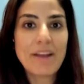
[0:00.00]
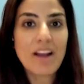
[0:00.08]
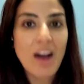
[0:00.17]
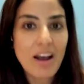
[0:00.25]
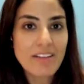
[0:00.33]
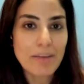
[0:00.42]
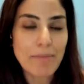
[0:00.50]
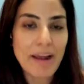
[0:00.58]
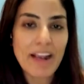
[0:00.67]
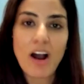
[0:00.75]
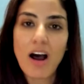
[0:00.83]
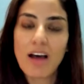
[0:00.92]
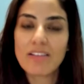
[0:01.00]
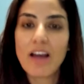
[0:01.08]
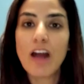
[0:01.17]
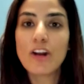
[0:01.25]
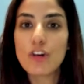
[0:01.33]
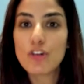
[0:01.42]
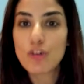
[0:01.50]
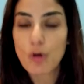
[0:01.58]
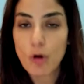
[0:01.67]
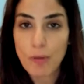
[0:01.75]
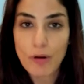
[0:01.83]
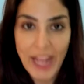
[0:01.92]
because it might cause
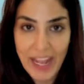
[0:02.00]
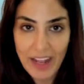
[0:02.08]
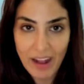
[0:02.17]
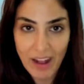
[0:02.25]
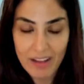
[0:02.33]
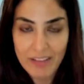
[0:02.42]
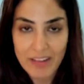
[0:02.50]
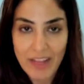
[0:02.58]
uncontrollable chaos.